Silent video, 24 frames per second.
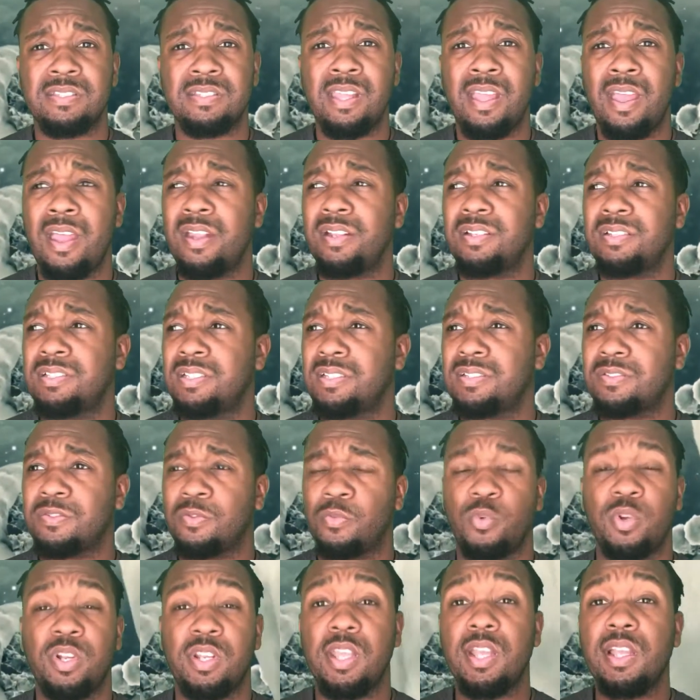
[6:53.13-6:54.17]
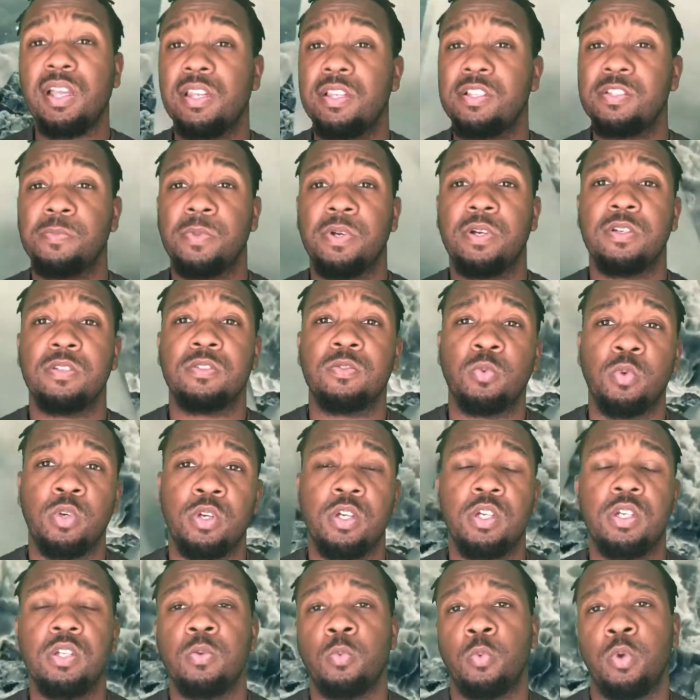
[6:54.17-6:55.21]
that it's just ridiculous because we're
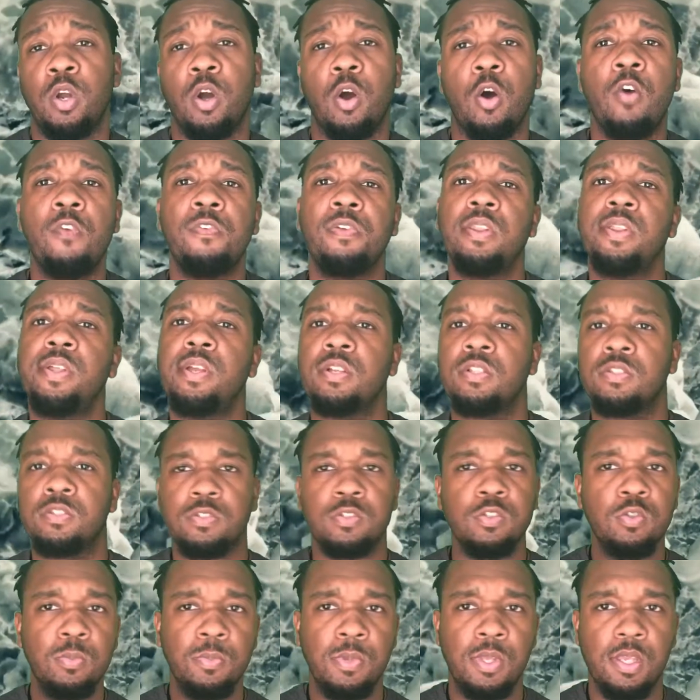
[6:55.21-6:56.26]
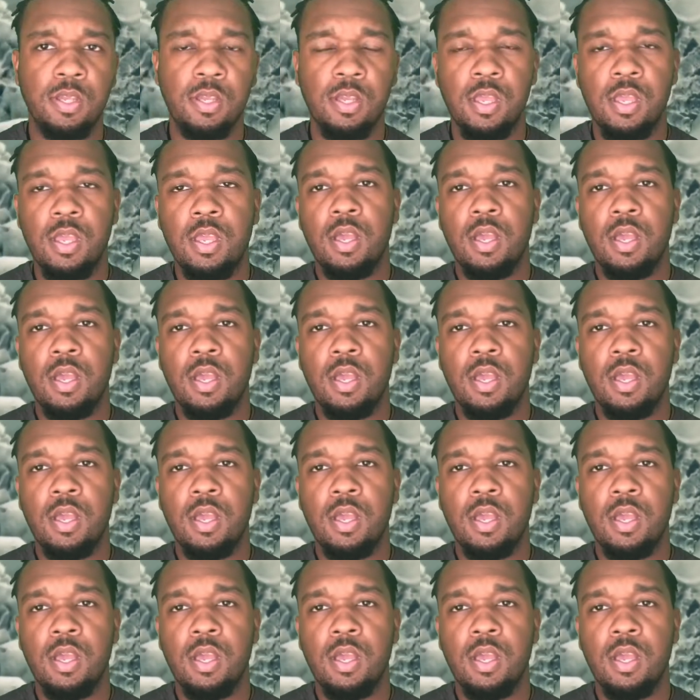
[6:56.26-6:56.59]
overly consuming